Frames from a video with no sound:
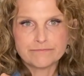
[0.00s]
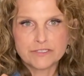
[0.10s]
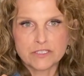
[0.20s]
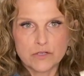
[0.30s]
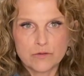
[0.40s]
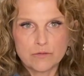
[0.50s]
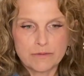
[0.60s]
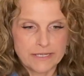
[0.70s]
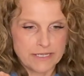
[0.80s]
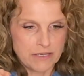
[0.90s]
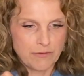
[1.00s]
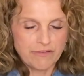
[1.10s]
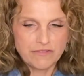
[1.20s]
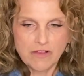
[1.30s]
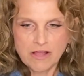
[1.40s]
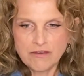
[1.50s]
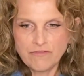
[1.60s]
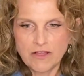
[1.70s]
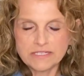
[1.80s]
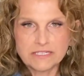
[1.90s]
So I did a restock on
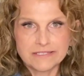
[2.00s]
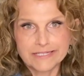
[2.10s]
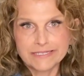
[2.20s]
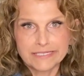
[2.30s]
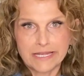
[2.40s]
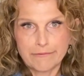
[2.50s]
floss because, like I said,